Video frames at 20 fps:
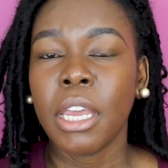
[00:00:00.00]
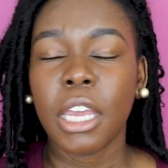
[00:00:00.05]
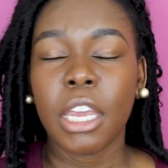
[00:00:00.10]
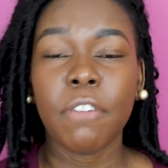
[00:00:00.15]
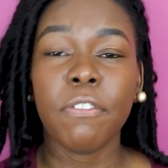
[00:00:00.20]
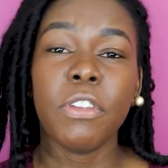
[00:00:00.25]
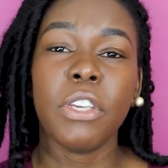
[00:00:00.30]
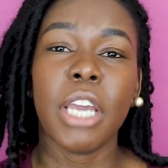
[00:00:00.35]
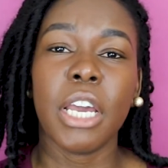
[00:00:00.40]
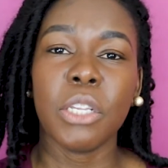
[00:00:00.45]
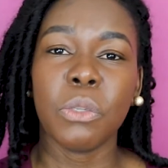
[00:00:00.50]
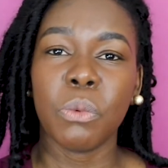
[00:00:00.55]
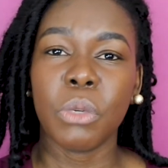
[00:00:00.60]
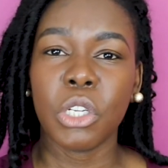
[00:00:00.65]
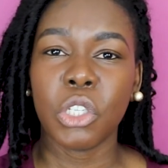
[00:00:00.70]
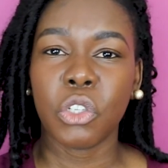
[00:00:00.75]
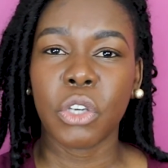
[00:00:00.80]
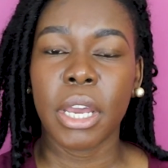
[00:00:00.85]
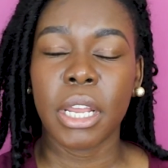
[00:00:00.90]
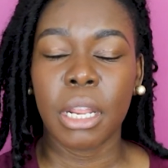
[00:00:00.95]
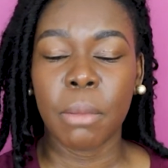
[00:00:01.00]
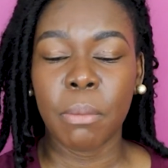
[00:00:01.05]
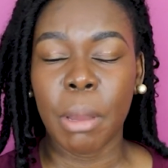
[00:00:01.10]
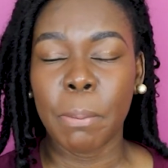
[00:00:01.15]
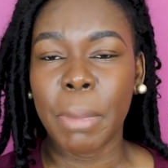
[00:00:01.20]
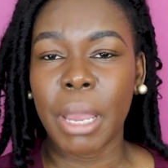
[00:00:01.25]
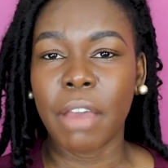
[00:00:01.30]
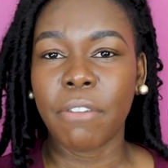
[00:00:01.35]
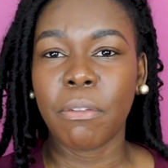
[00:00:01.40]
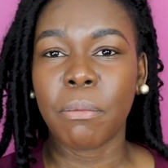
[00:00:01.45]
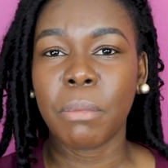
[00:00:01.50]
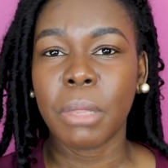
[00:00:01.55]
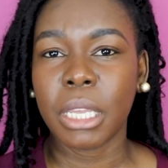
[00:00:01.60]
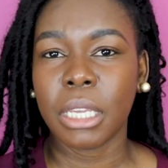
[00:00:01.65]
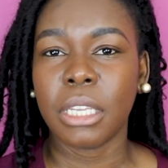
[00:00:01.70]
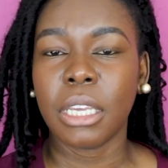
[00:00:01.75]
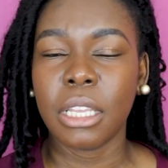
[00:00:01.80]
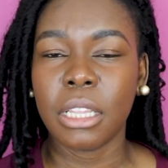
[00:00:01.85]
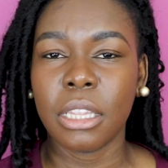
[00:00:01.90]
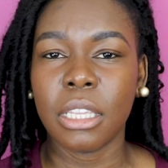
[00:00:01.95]
If you guys want to try them, I'm gonna have them
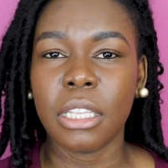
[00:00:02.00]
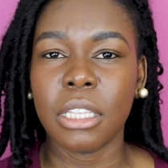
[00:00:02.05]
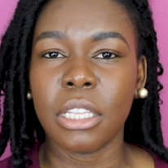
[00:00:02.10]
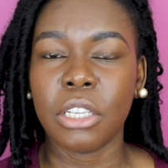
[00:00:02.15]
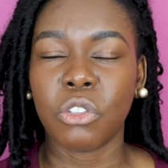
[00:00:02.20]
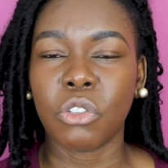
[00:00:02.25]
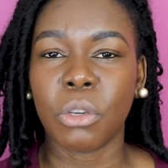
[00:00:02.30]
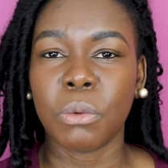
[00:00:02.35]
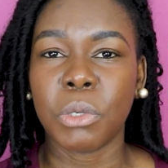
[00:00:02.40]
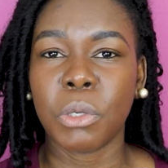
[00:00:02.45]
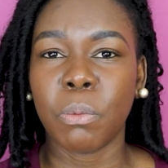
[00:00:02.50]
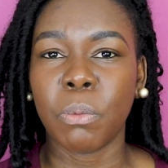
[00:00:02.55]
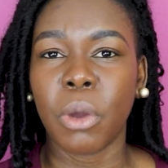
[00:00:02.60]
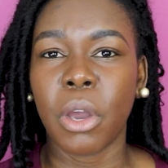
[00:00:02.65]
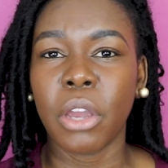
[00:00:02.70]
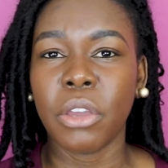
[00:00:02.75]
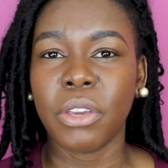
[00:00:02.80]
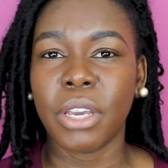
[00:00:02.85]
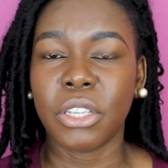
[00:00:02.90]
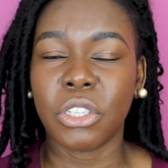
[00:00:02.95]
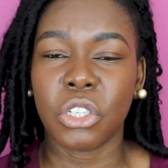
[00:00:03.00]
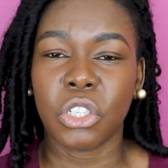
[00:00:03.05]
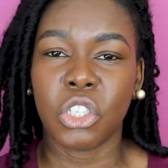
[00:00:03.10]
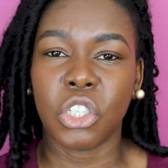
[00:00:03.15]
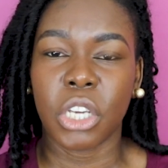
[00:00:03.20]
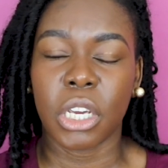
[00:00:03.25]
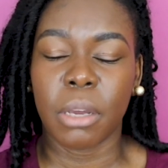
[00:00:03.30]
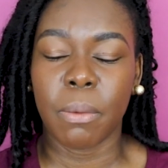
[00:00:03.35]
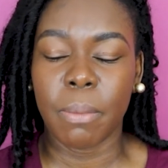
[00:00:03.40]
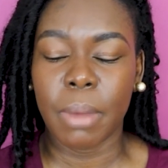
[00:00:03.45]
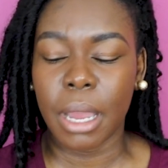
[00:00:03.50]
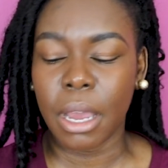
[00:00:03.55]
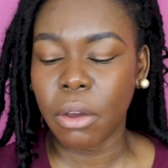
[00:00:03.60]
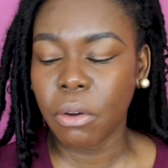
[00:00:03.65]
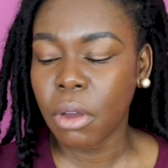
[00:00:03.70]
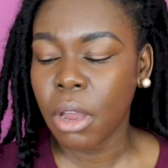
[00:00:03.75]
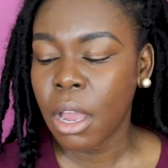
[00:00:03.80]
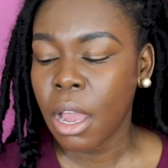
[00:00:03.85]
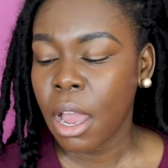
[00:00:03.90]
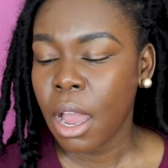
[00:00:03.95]
linked in the description bar. You guys could check them
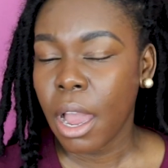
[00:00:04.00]
out.